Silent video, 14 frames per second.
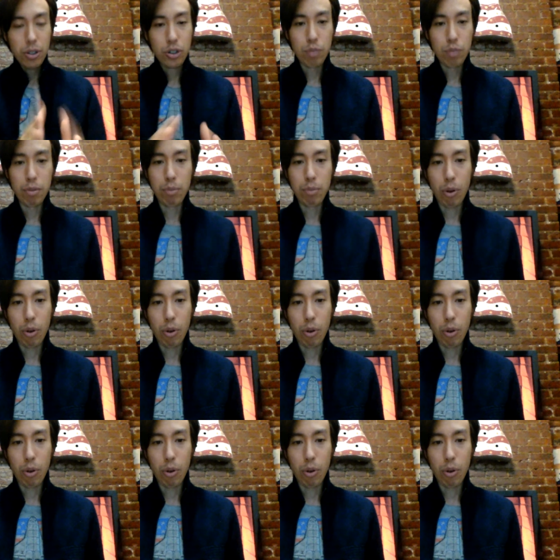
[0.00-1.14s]
it's also super
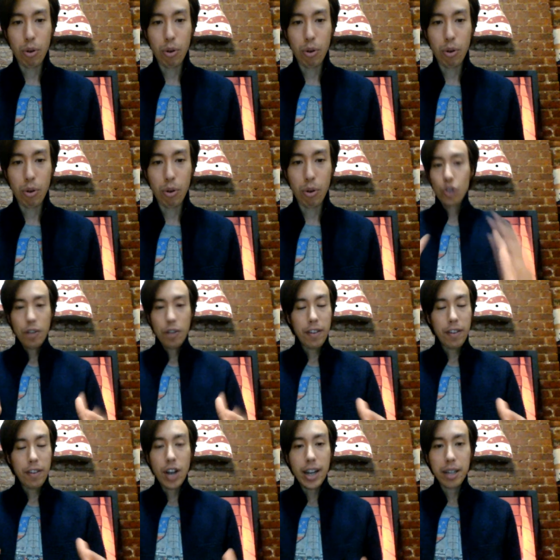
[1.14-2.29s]
important.
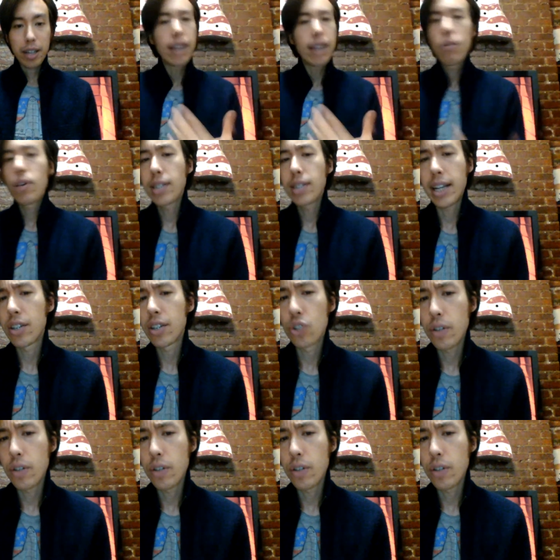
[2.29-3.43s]
Conservative times. I don't even want to say
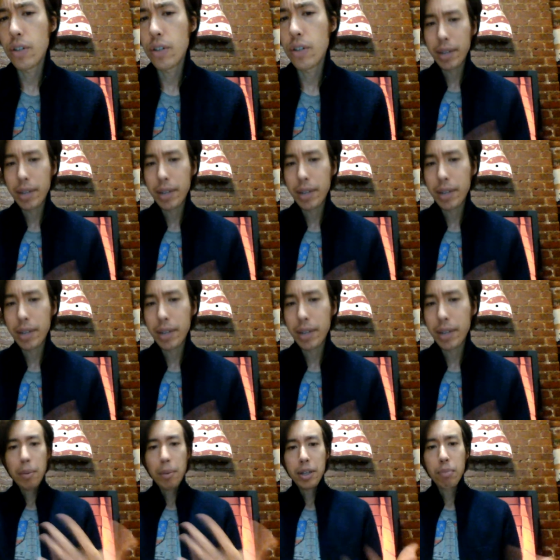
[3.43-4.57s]
conservative anymore because
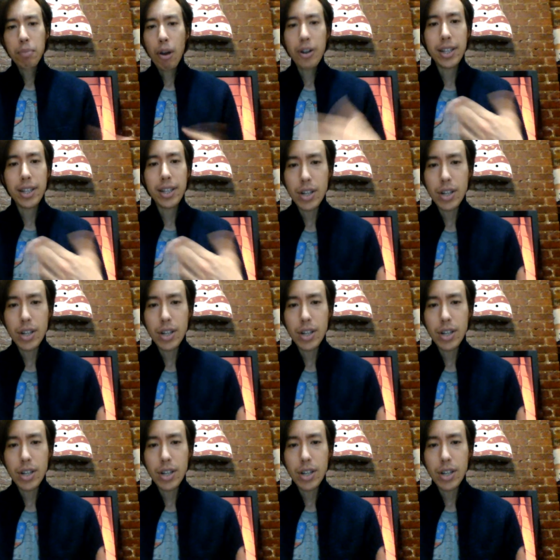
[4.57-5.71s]
the Republican Party is
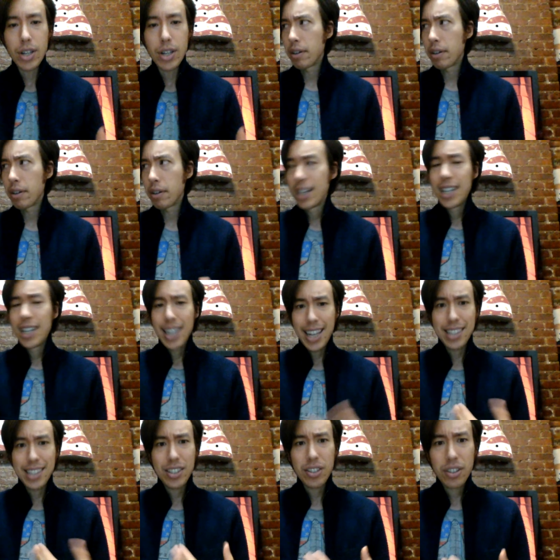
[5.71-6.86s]
not conservative.
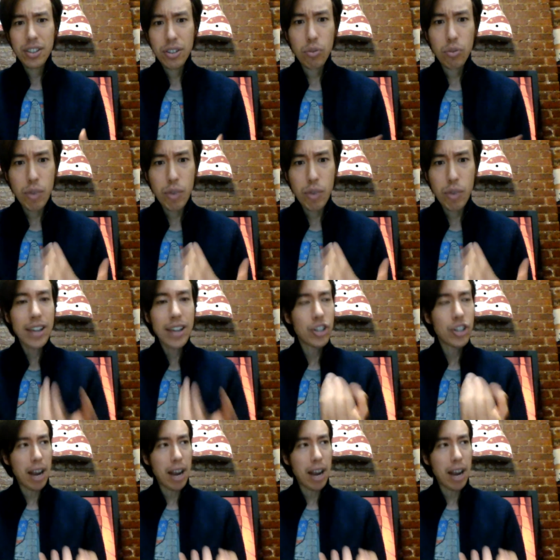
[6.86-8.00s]
It's
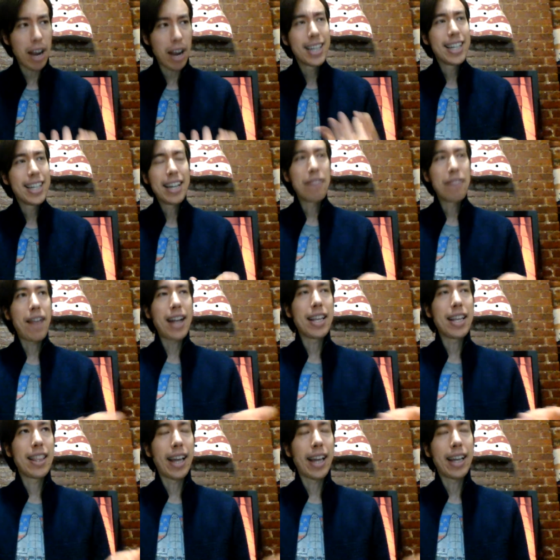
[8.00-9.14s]
reactionary, if
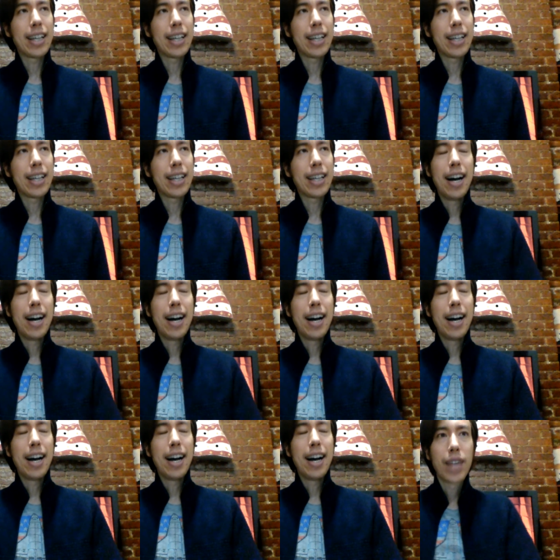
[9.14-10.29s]
anything,
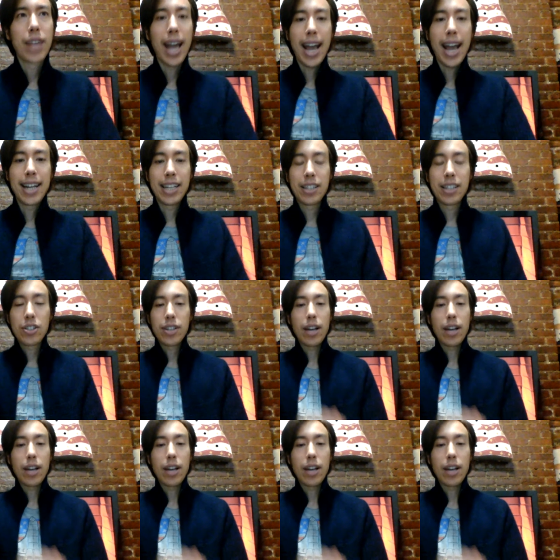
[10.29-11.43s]
and it doesn't
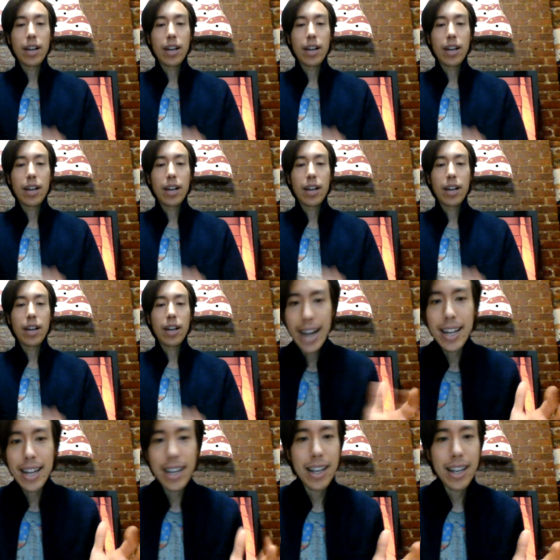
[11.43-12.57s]
adhere to
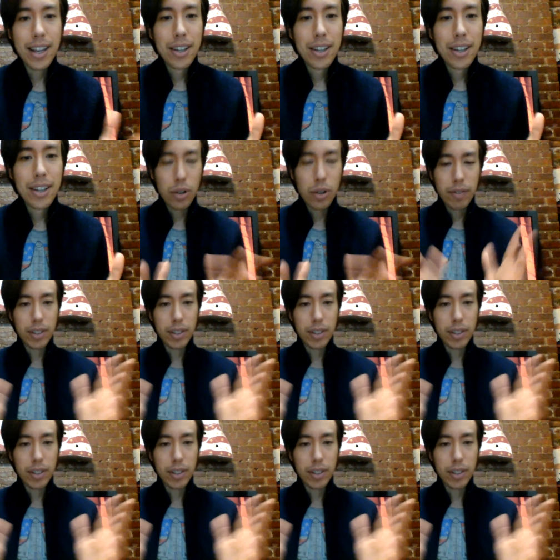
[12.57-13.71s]
any sort of
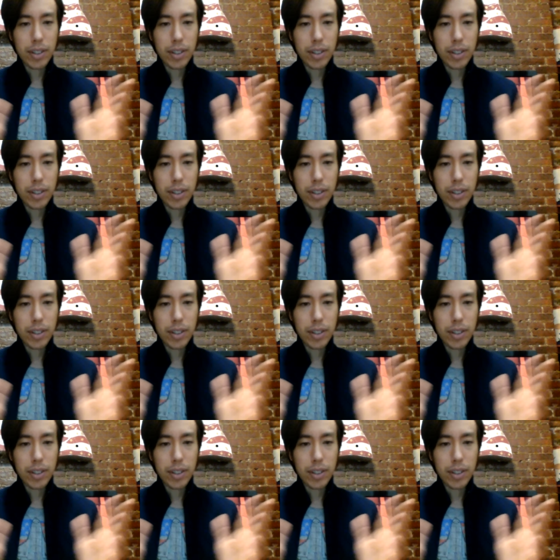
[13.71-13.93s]
conservative